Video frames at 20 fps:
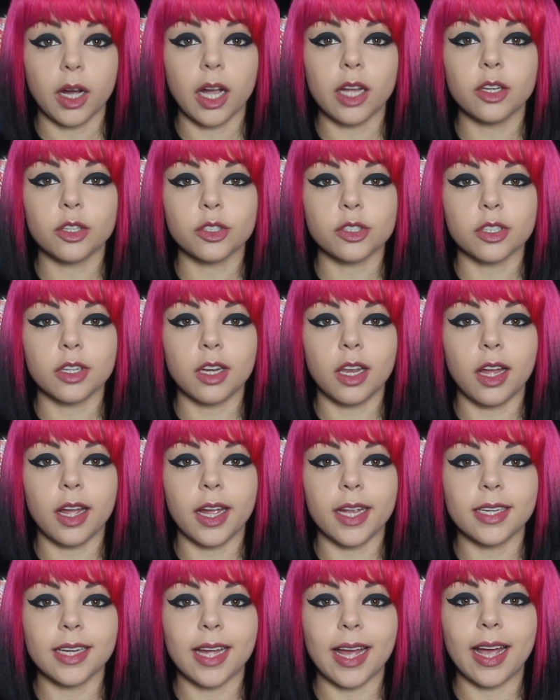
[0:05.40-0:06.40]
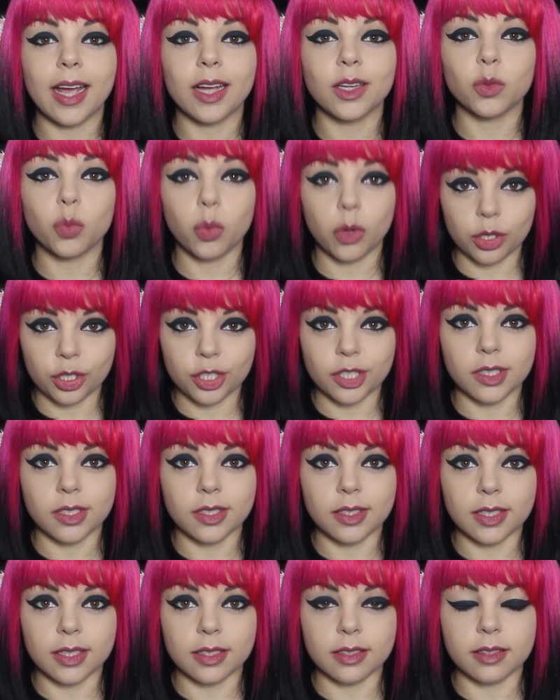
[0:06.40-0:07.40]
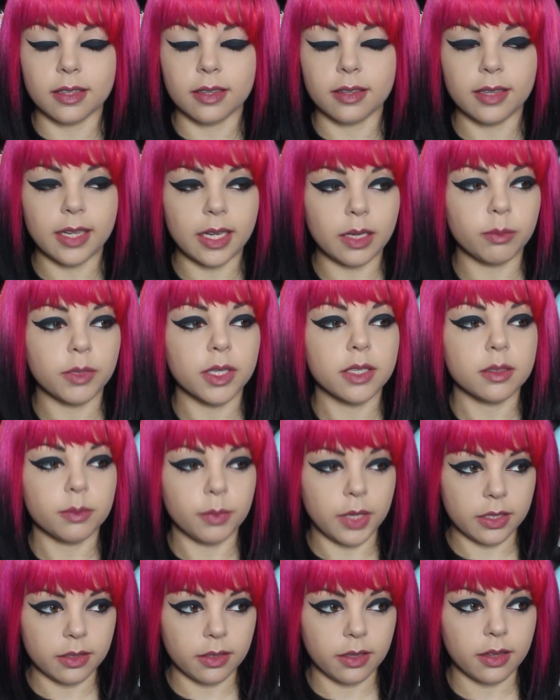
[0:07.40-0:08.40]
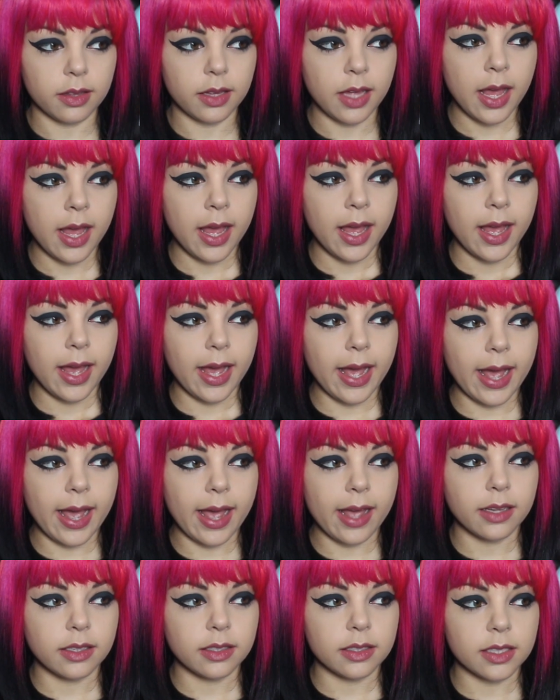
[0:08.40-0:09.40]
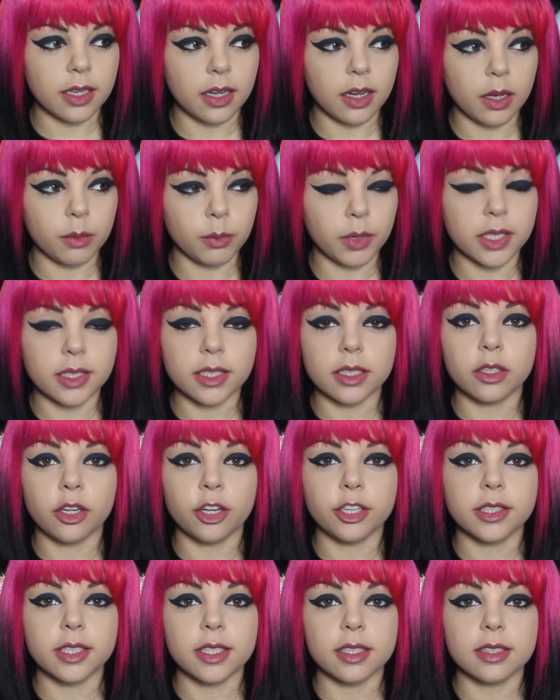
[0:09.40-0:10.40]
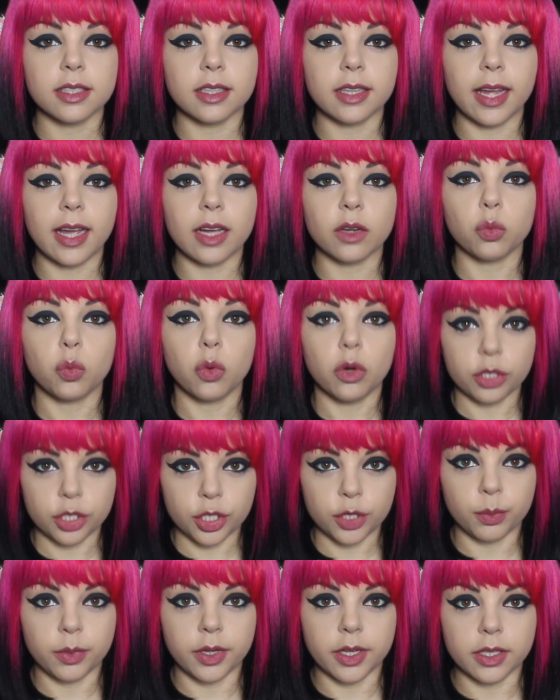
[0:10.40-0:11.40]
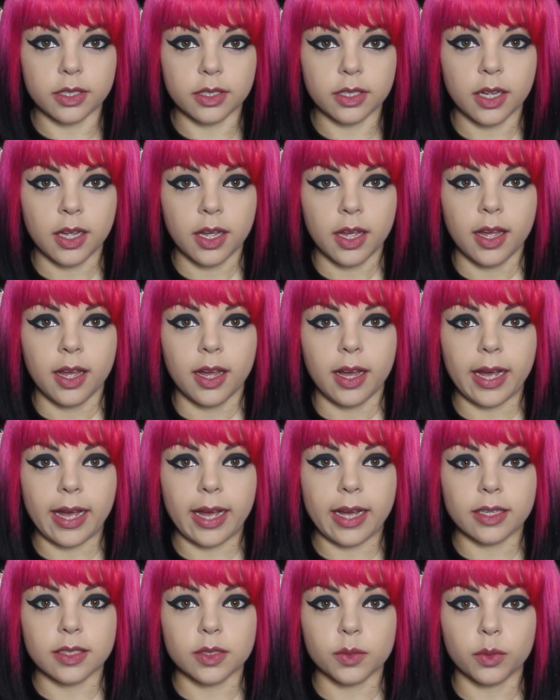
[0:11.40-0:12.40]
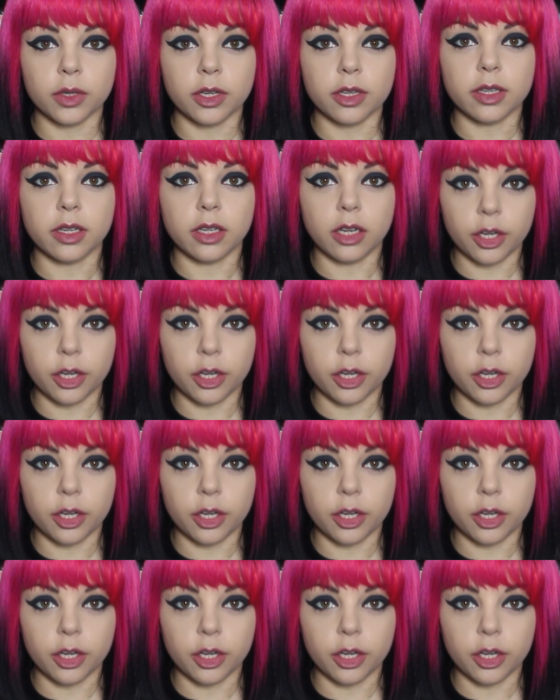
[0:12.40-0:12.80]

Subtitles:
I looked online and watches is the theme this month. And I did notice that they had Watchmen as one of the